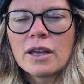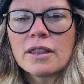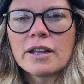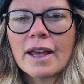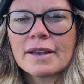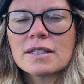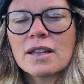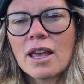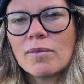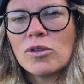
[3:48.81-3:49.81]
The next
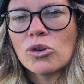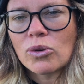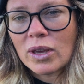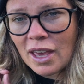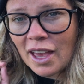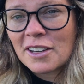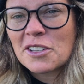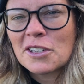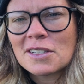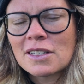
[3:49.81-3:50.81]
time you
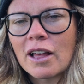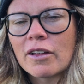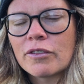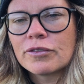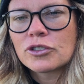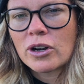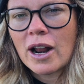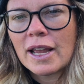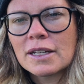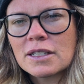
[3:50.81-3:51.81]
catch yourself
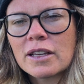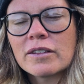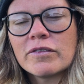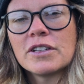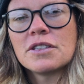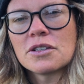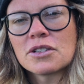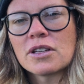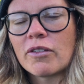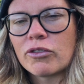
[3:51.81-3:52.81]
trying to convince
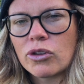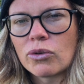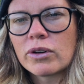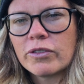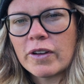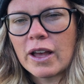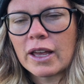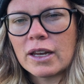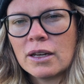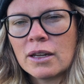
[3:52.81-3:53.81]
yourself you're
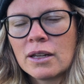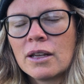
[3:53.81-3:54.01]
fine,